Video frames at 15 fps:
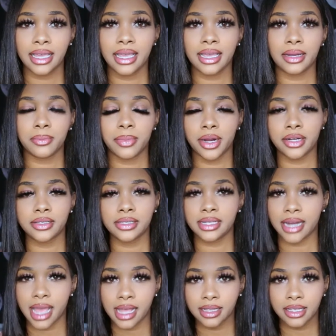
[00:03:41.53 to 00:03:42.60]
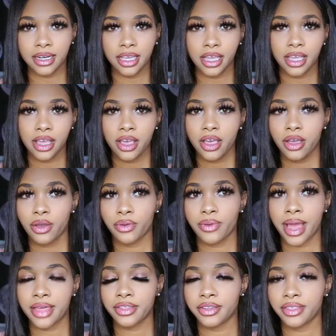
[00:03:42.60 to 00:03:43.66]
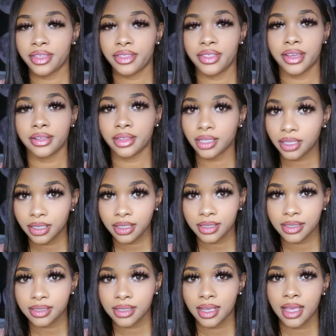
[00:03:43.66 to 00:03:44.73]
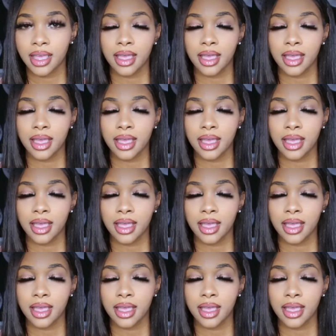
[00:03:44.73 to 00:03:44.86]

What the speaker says: and personality rather than their looks.